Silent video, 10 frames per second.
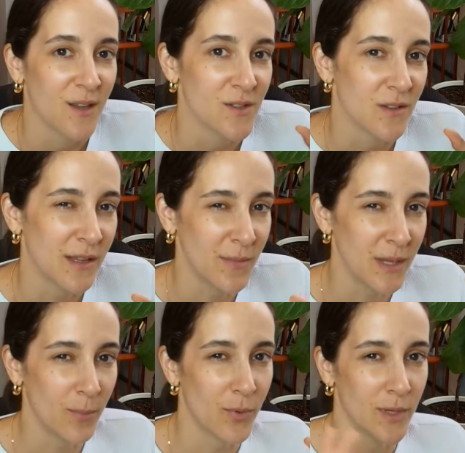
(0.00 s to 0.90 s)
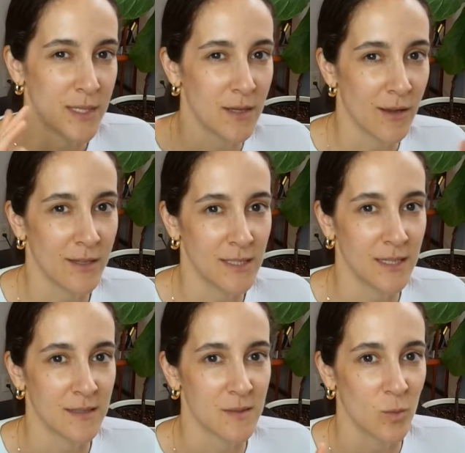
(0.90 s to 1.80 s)
So let me put into
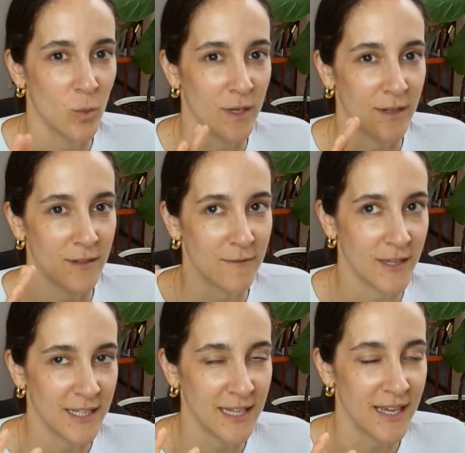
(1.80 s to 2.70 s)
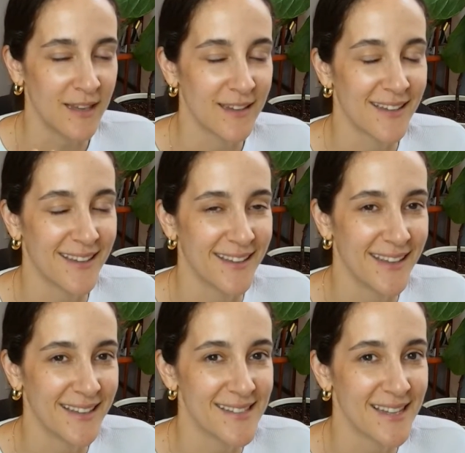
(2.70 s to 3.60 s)
context where to find that.
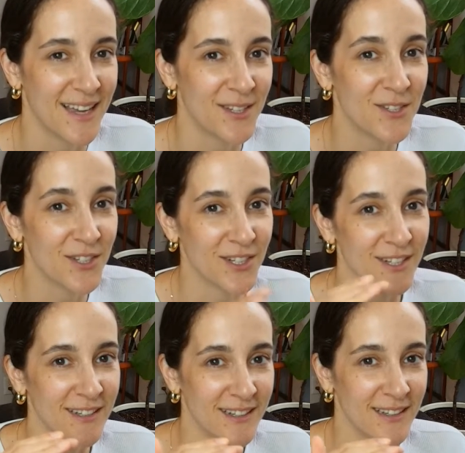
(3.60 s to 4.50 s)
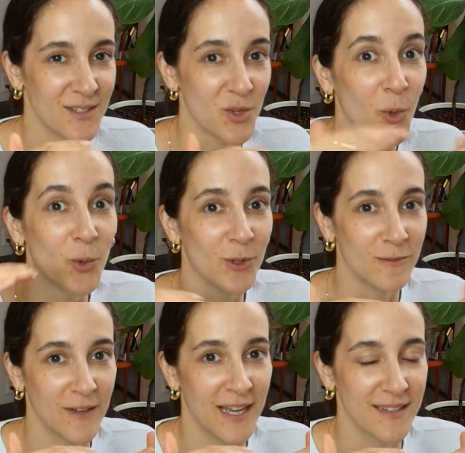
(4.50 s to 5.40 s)
It's under
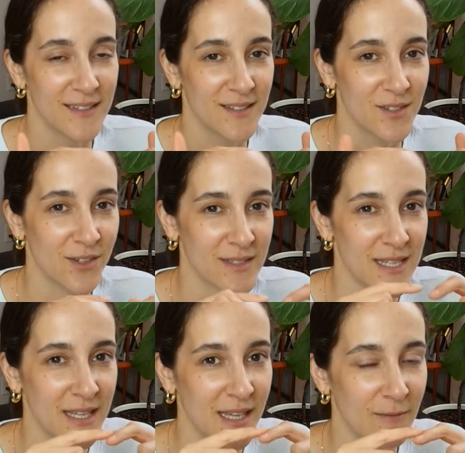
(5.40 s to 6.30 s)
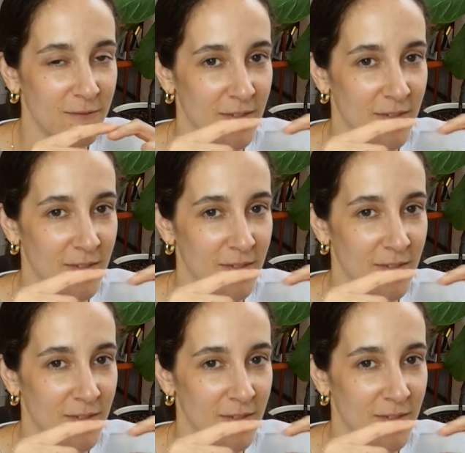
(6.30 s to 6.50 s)
total fat. So you'll see that